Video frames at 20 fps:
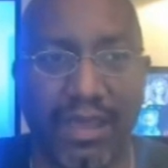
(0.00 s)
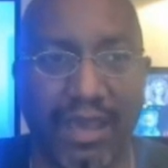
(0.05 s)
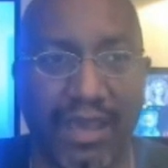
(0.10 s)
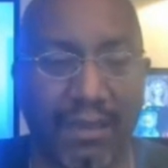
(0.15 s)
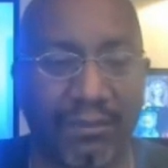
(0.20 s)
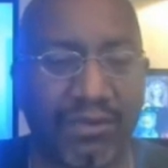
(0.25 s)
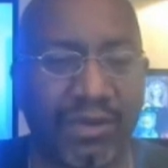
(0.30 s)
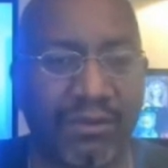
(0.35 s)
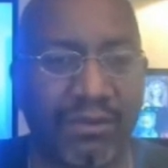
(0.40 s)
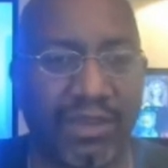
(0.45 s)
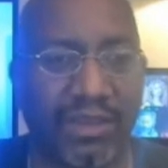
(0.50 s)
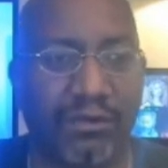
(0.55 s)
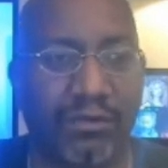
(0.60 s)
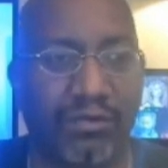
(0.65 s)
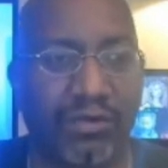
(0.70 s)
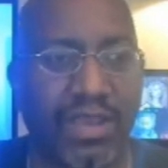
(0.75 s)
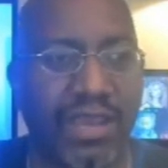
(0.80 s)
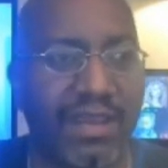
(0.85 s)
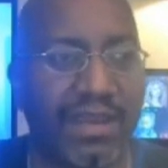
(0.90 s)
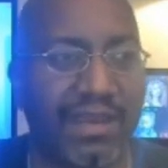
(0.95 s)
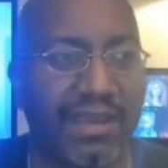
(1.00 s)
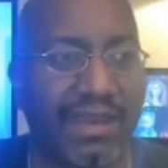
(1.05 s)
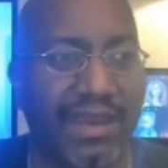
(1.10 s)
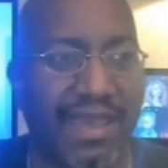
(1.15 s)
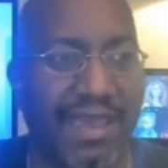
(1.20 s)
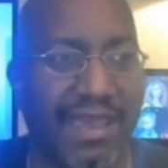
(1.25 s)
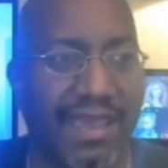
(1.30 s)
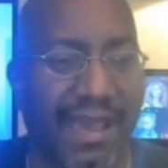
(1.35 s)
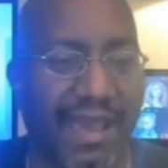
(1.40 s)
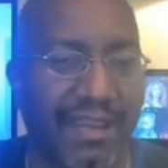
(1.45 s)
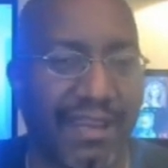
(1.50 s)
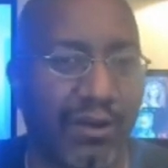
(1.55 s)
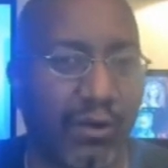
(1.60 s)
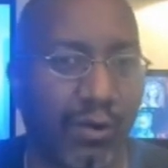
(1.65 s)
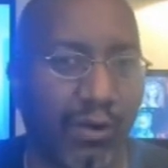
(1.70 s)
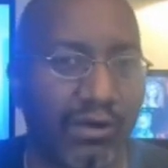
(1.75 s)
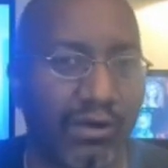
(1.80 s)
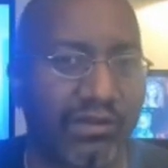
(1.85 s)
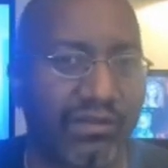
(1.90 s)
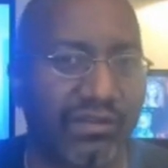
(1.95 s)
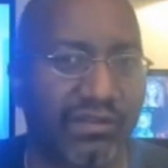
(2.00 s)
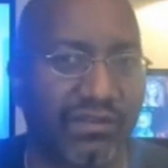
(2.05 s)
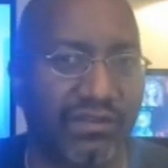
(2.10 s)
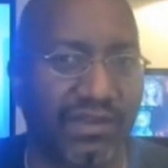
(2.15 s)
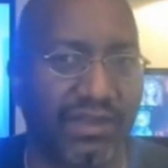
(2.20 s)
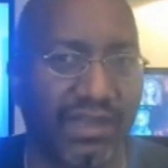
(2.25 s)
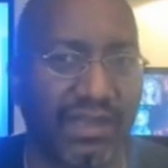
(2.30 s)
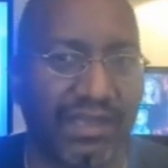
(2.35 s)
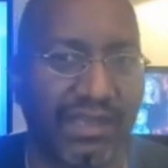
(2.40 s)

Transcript: I'm going to be creating an AI course.